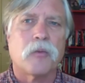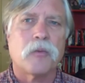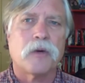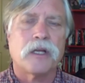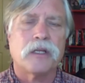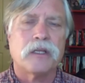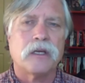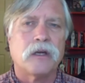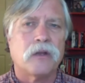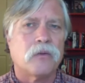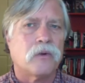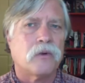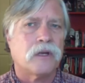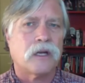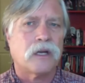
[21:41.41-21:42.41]
but the other
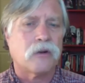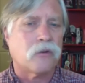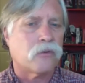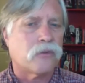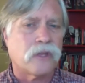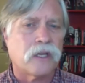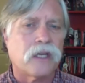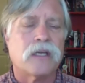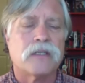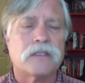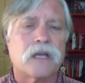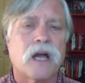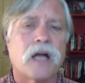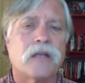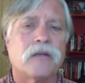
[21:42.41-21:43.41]
one I don't think has
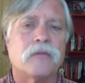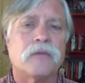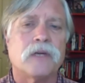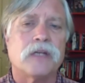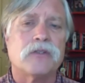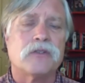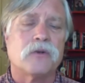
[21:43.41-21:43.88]
gotten them yet.